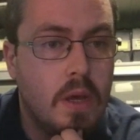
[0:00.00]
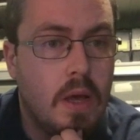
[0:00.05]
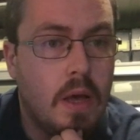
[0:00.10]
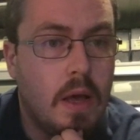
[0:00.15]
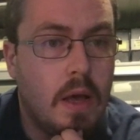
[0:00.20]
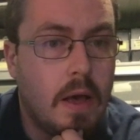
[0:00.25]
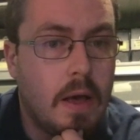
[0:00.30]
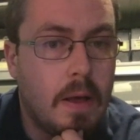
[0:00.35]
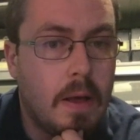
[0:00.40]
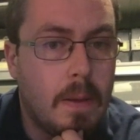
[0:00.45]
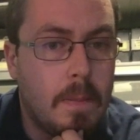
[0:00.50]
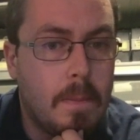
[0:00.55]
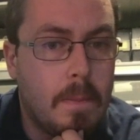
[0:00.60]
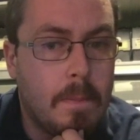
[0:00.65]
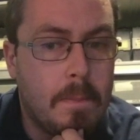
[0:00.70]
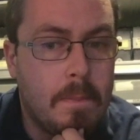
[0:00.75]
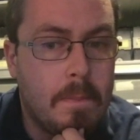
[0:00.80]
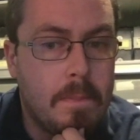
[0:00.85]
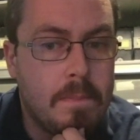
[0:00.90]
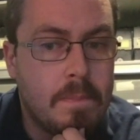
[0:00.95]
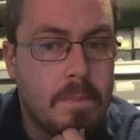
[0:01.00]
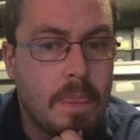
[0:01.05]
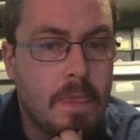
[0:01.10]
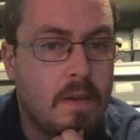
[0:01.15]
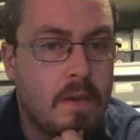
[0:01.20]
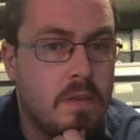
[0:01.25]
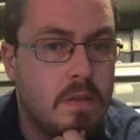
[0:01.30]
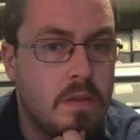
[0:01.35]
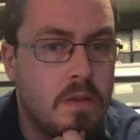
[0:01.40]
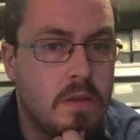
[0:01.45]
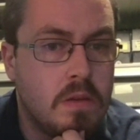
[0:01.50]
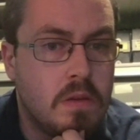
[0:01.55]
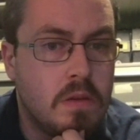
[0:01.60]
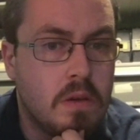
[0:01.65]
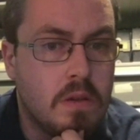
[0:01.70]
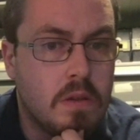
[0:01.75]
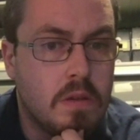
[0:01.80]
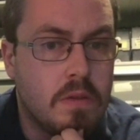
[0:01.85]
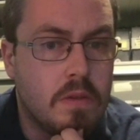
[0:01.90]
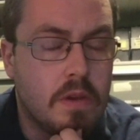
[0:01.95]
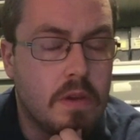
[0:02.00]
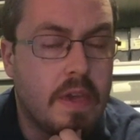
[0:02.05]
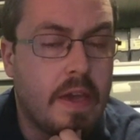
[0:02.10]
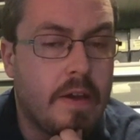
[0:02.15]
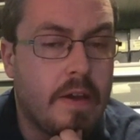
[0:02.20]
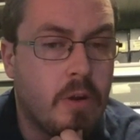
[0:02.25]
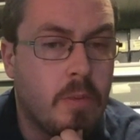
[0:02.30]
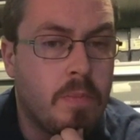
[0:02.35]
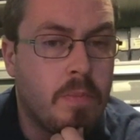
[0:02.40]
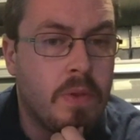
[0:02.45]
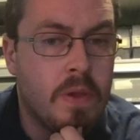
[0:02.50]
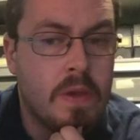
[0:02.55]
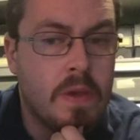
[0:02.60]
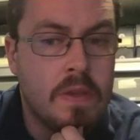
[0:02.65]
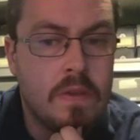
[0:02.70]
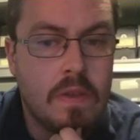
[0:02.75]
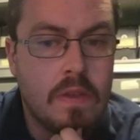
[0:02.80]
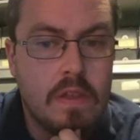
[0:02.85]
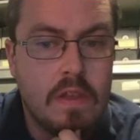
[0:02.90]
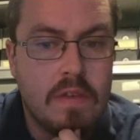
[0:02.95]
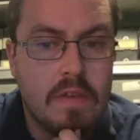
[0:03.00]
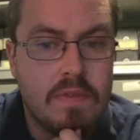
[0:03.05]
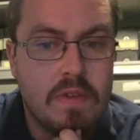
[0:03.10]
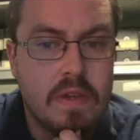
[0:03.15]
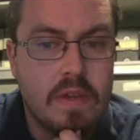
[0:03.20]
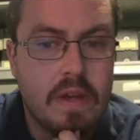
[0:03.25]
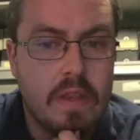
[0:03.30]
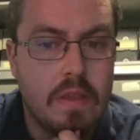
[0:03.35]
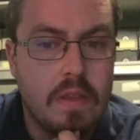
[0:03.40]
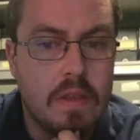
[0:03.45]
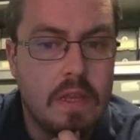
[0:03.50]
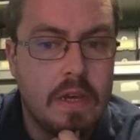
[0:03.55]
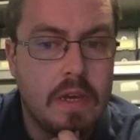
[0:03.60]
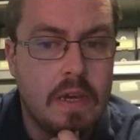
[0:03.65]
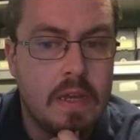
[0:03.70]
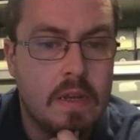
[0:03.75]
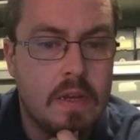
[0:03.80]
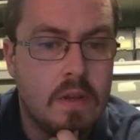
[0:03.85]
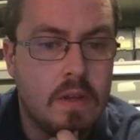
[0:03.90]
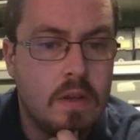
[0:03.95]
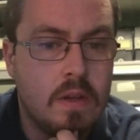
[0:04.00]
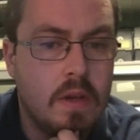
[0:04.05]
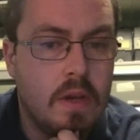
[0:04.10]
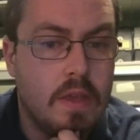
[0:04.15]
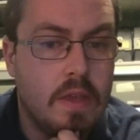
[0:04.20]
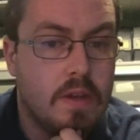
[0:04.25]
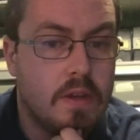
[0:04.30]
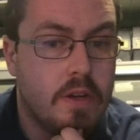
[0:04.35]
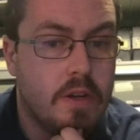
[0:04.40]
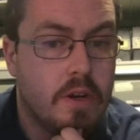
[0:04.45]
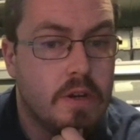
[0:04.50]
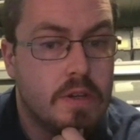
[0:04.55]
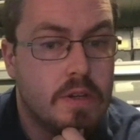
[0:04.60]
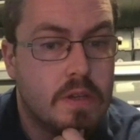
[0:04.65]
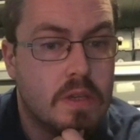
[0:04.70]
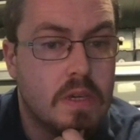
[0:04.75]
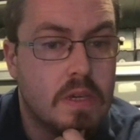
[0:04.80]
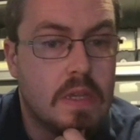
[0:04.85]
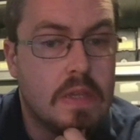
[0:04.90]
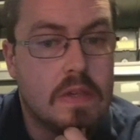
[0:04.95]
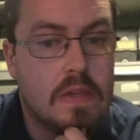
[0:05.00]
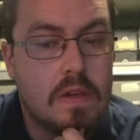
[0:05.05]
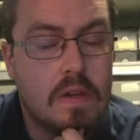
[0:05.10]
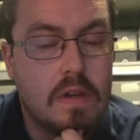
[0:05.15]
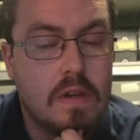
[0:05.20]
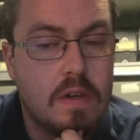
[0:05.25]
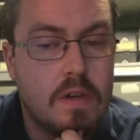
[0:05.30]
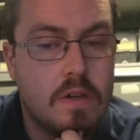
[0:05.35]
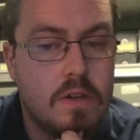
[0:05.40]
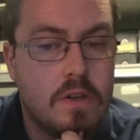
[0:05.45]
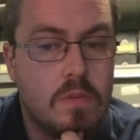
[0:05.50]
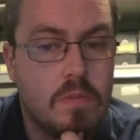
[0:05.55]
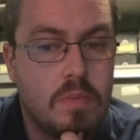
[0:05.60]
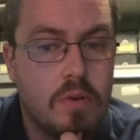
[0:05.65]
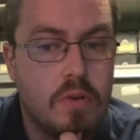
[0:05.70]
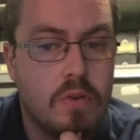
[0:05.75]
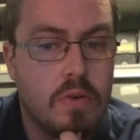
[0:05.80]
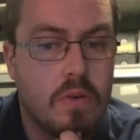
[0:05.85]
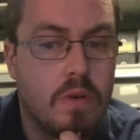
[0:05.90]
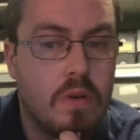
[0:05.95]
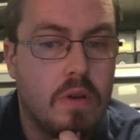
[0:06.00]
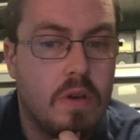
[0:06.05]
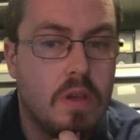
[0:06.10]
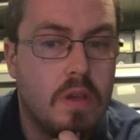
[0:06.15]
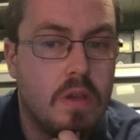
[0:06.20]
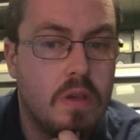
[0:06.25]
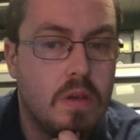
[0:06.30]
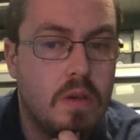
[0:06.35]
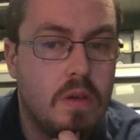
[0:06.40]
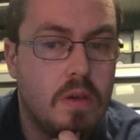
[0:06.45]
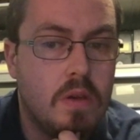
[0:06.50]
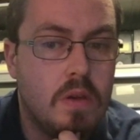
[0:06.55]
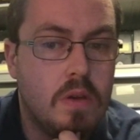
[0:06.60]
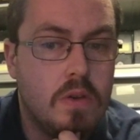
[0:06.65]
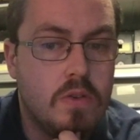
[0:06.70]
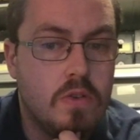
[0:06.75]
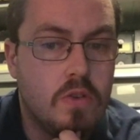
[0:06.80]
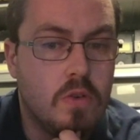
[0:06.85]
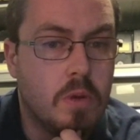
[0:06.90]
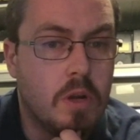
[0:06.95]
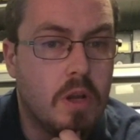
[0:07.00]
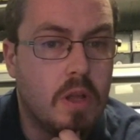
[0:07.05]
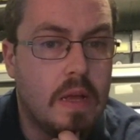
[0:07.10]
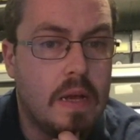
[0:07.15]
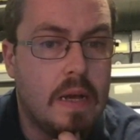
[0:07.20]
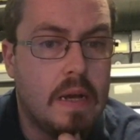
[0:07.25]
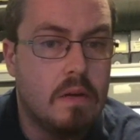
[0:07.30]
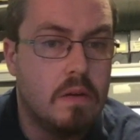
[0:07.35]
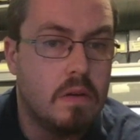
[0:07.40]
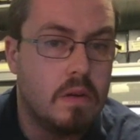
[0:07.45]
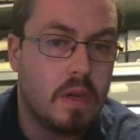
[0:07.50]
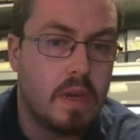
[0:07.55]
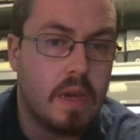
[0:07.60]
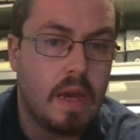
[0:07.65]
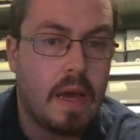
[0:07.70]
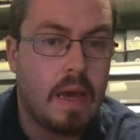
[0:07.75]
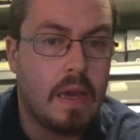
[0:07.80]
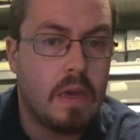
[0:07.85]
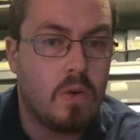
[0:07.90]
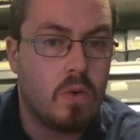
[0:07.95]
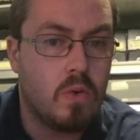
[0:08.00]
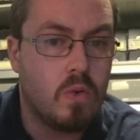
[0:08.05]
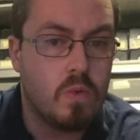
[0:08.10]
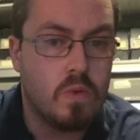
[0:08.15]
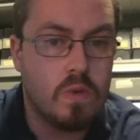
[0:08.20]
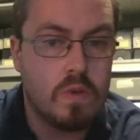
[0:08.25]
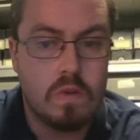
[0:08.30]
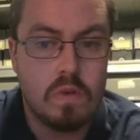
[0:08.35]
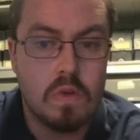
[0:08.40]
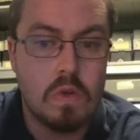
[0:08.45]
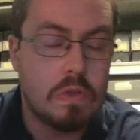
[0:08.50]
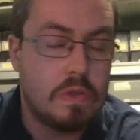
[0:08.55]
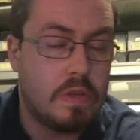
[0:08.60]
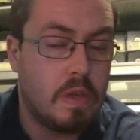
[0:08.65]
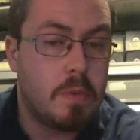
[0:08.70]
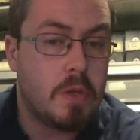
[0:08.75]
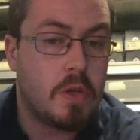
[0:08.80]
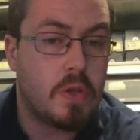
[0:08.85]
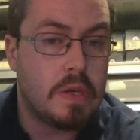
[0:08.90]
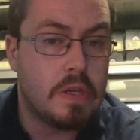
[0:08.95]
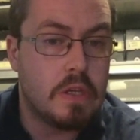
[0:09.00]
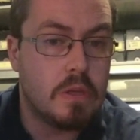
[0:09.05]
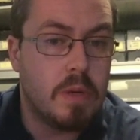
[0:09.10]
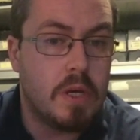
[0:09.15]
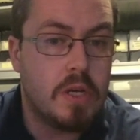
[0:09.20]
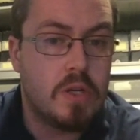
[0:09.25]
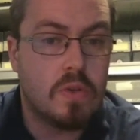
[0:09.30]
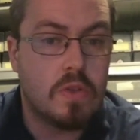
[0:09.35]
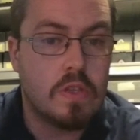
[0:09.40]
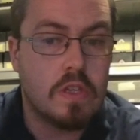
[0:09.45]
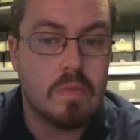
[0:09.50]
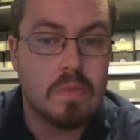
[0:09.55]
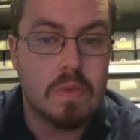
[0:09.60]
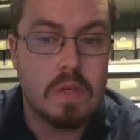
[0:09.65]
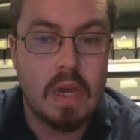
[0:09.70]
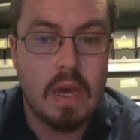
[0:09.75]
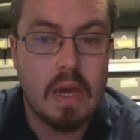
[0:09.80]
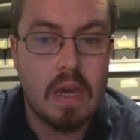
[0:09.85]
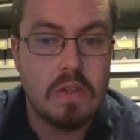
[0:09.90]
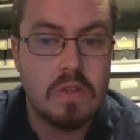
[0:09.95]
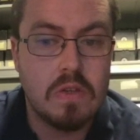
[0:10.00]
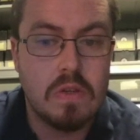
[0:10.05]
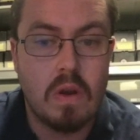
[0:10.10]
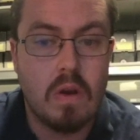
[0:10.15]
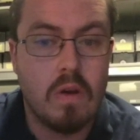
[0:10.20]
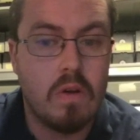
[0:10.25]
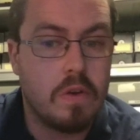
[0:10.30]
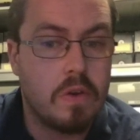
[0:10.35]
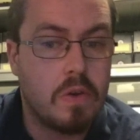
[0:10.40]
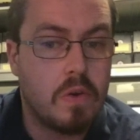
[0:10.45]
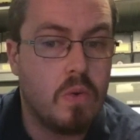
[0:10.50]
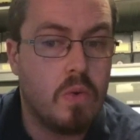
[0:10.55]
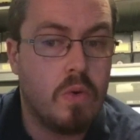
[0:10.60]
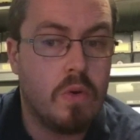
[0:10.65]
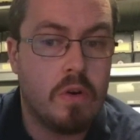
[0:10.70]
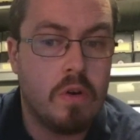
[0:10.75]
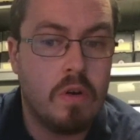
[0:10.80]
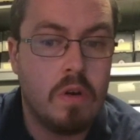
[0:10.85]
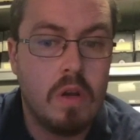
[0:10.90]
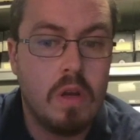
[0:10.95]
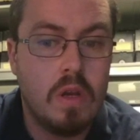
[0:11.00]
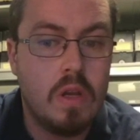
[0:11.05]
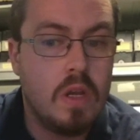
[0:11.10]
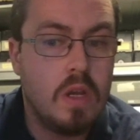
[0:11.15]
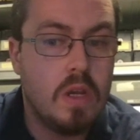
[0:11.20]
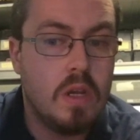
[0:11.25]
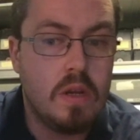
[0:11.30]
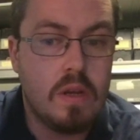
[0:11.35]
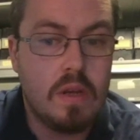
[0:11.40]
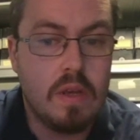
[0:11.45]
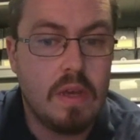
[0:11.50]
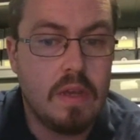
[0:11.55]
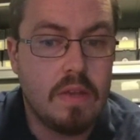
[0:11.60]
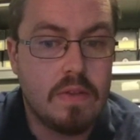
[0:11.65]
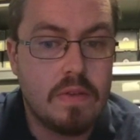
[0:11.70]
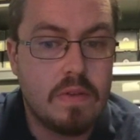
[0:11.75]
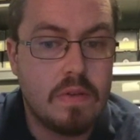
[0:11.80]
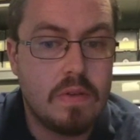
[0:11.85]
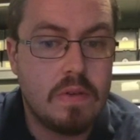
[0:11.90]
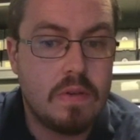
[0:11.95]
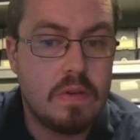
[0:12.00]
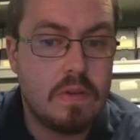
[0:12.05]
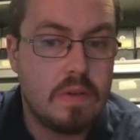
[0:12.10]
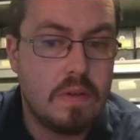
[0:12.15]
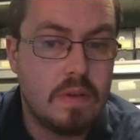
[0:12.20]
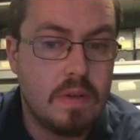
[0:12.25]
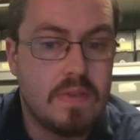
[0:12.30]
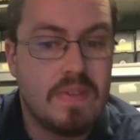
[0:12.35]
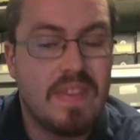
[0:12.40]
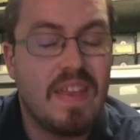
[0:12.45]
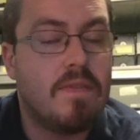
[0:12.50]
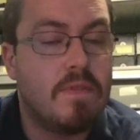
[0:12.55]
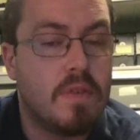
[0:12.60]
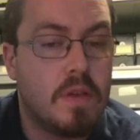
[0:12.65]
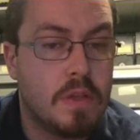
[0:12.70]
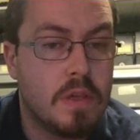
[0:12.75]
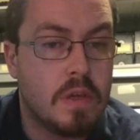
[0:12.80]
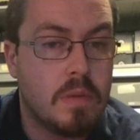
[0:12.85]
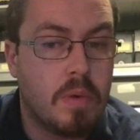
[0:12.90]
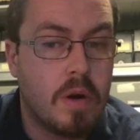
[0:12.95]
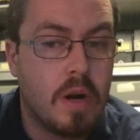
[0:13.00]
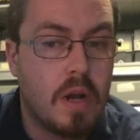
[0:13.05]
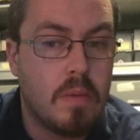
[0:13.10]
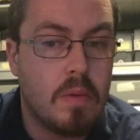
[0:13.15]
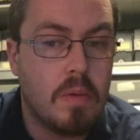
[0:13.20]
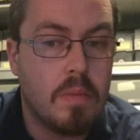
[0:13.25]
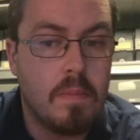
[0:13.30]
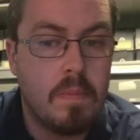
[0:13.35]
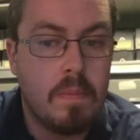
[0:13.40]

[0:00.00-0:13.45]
Um, you know, the counterplay to the left side of the line, and then Darius Slayton's in concussion protocol. So McCloud, a guy who's typically a special teams guy, starting a corner, it's it's definitely a problem.